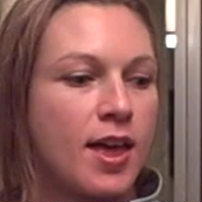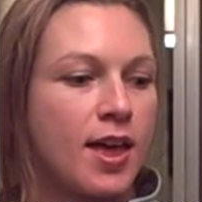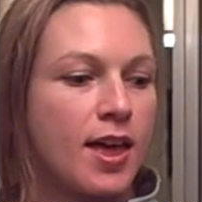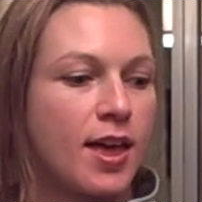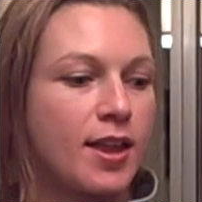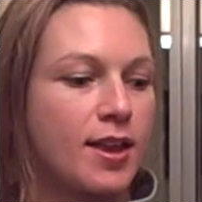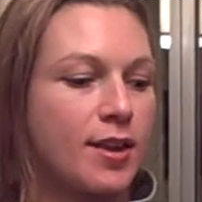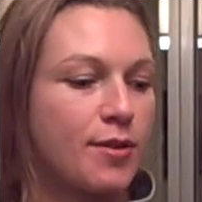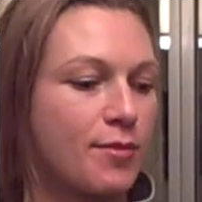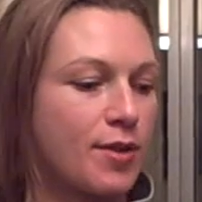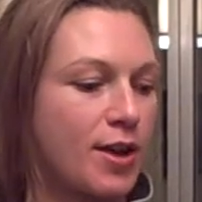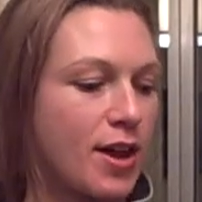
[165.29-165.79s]

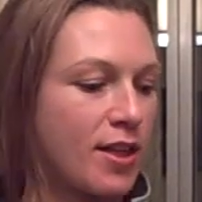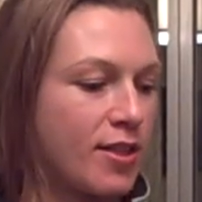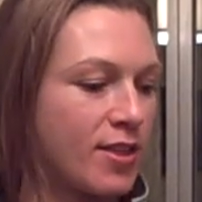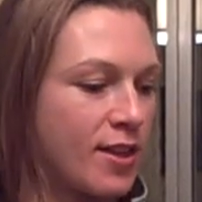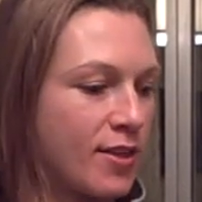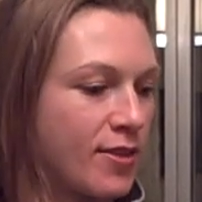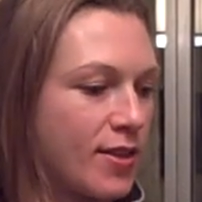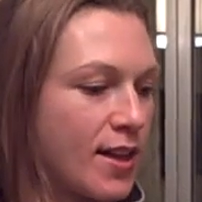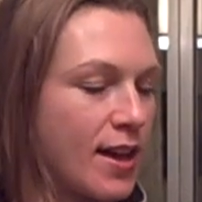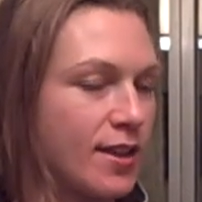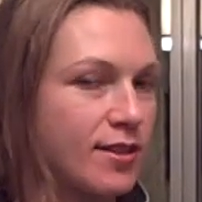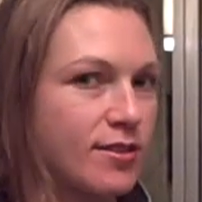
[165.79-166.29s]
Anyway, I
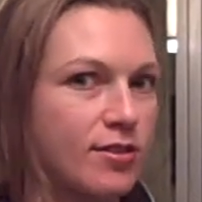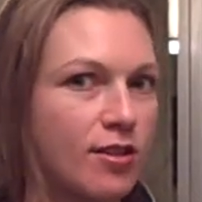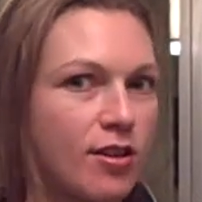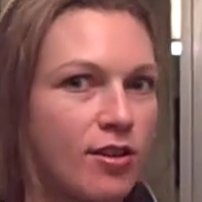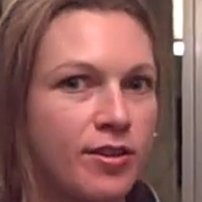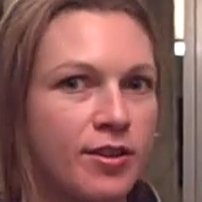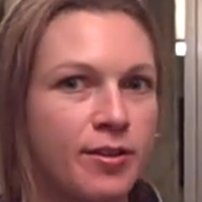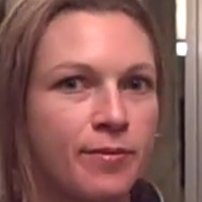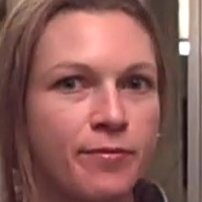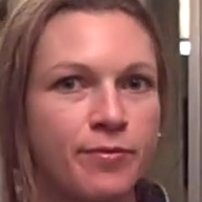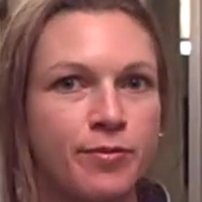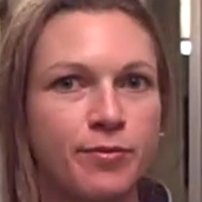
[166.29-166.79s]
think that's all
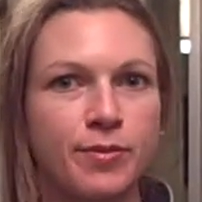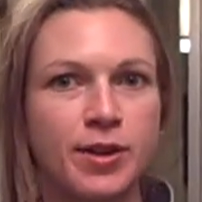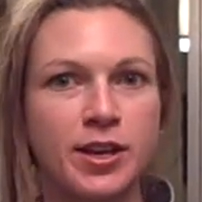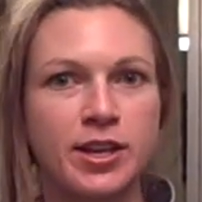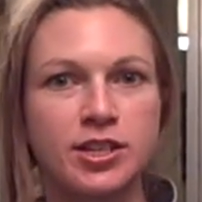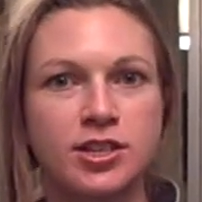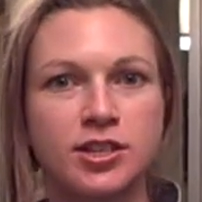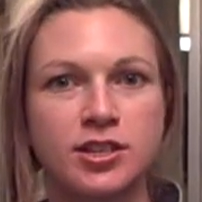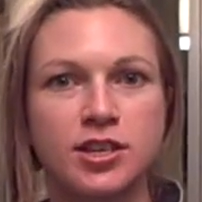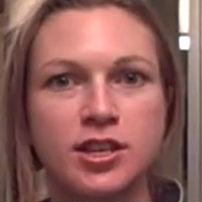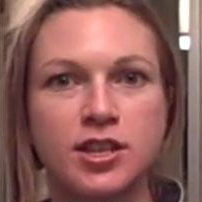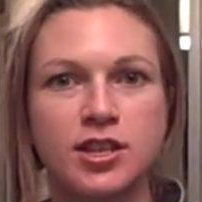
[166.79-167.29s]
the
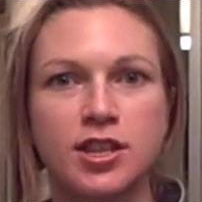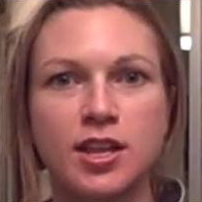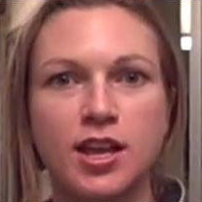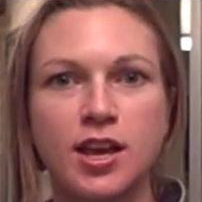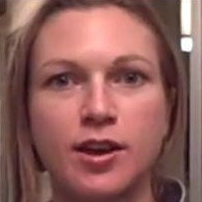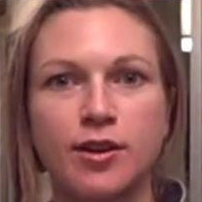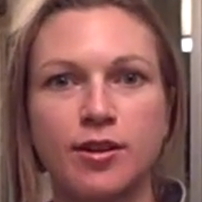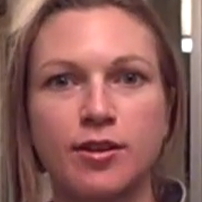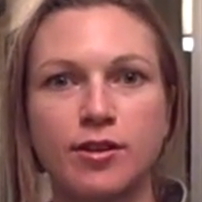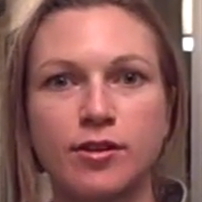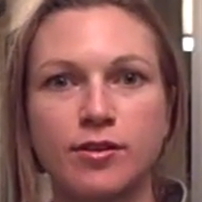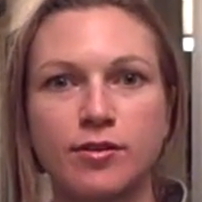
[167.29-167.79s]
information
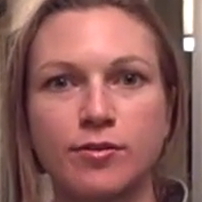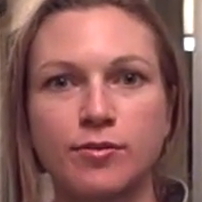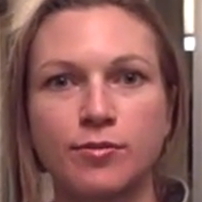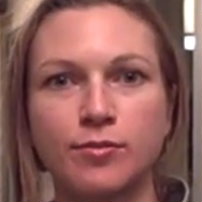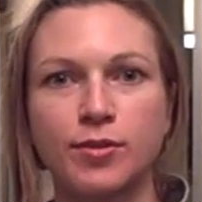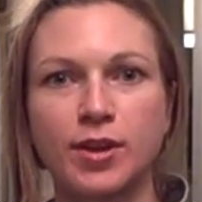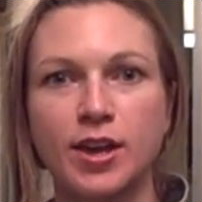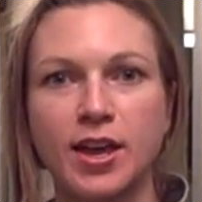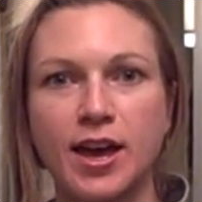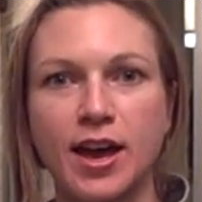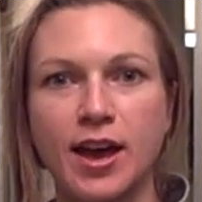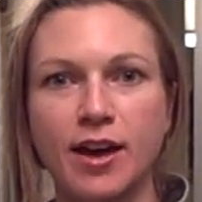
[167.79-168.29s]
that
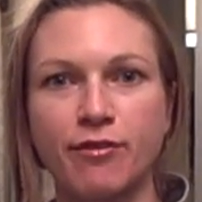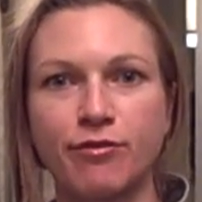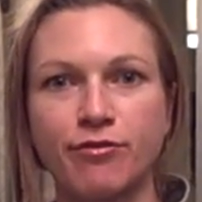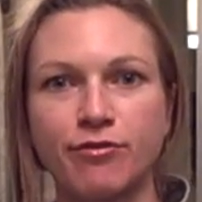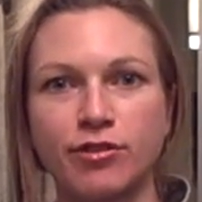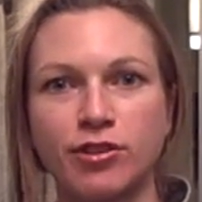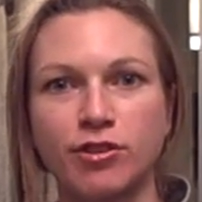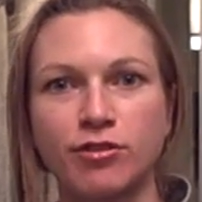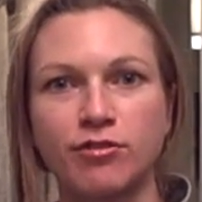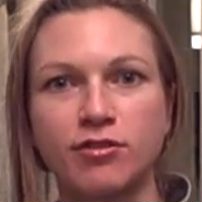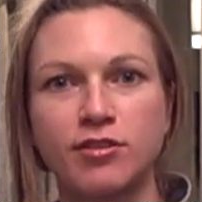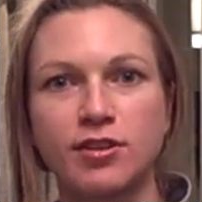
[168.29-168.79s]
we have for
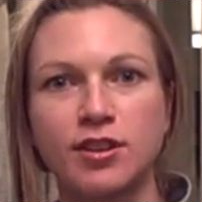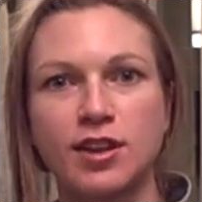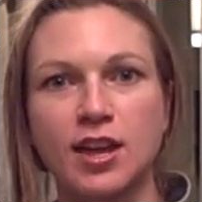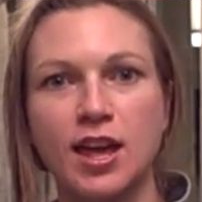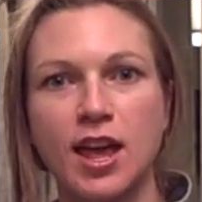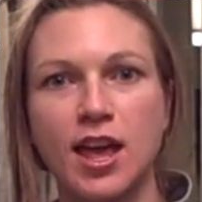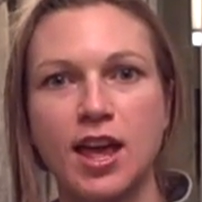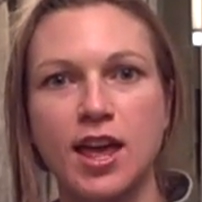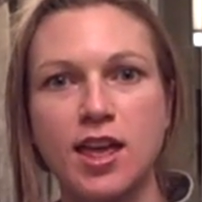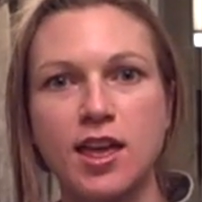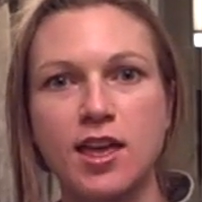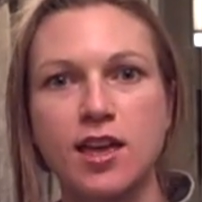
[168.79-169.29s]
you
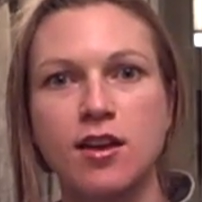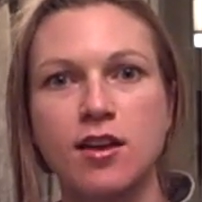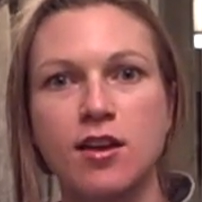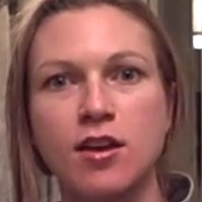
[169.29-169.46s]
today.